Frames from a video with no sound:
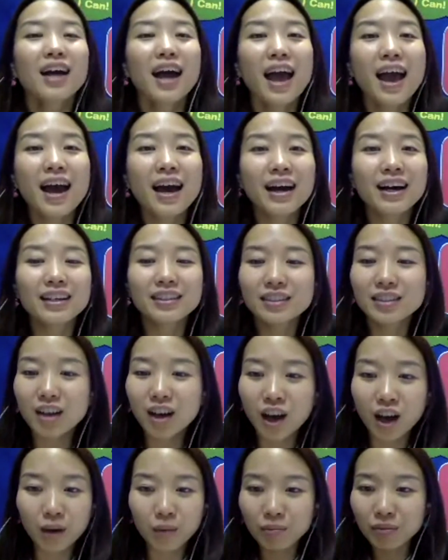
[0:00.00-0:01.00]
And
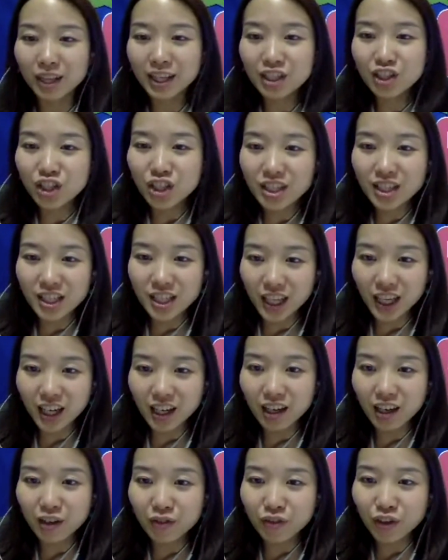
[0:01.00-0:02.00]
let's just
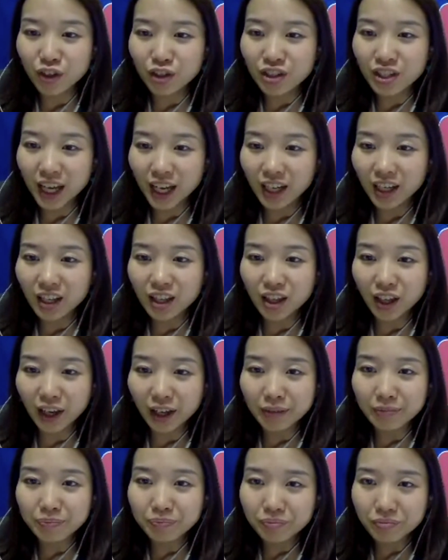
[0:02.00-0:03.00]
see if there's
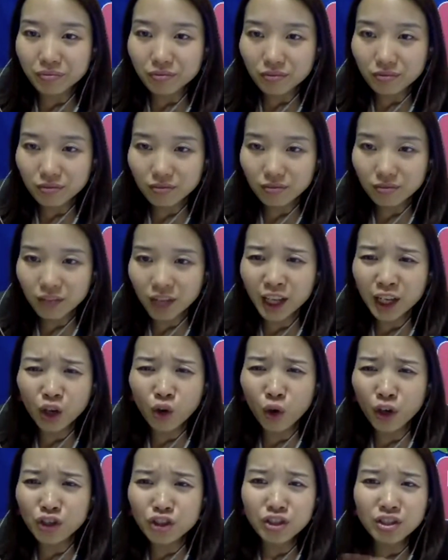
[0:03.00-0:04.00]
any
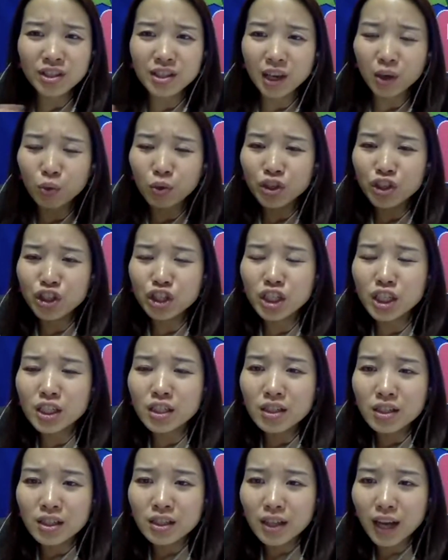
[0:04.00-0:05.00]
questions that we
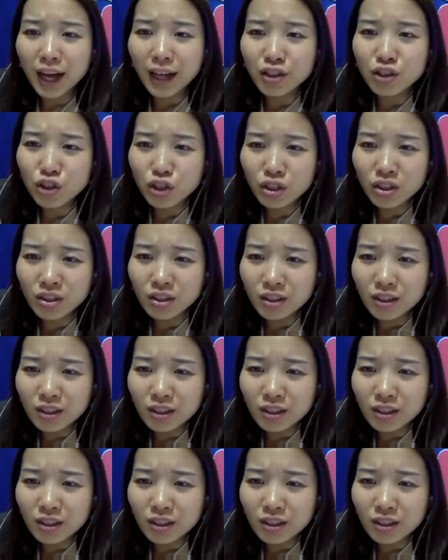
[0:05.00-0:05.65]
should answer.